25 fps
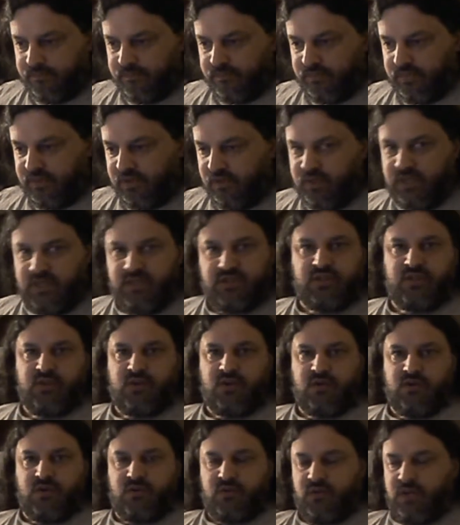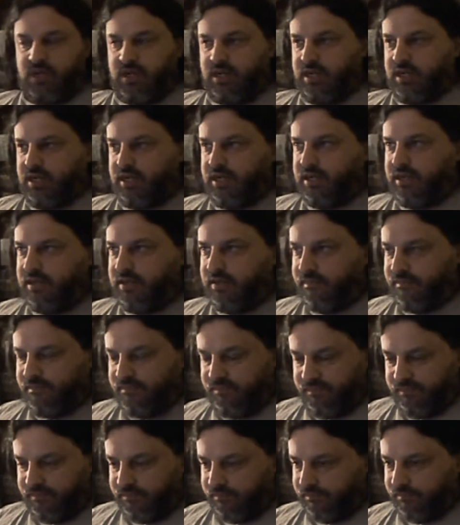There is no uh,
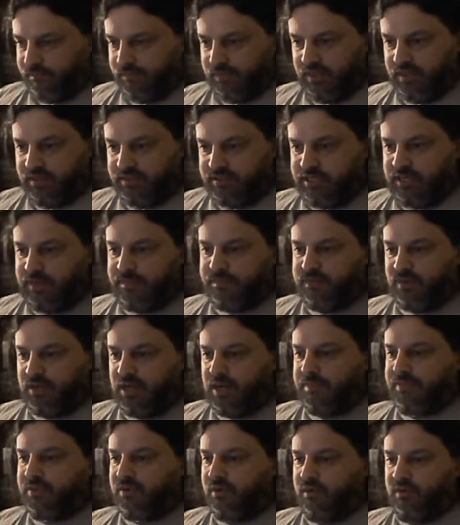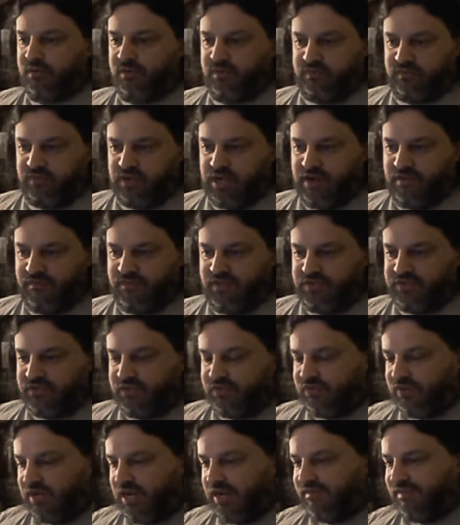C prompt or drive this or
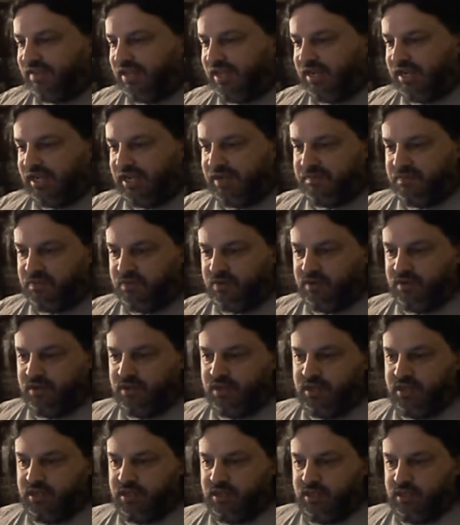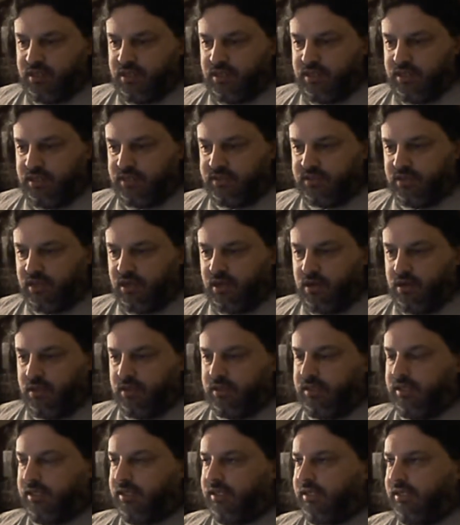drive that anymore. It's
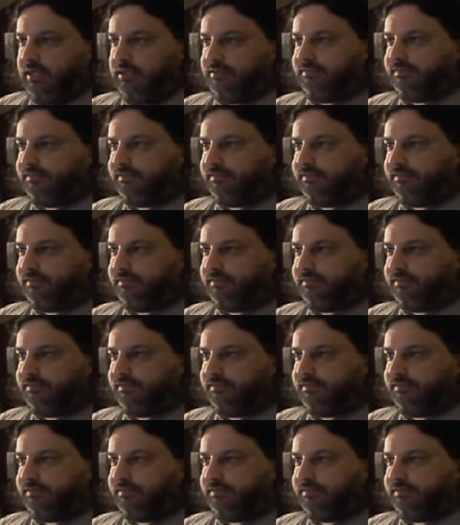all uh,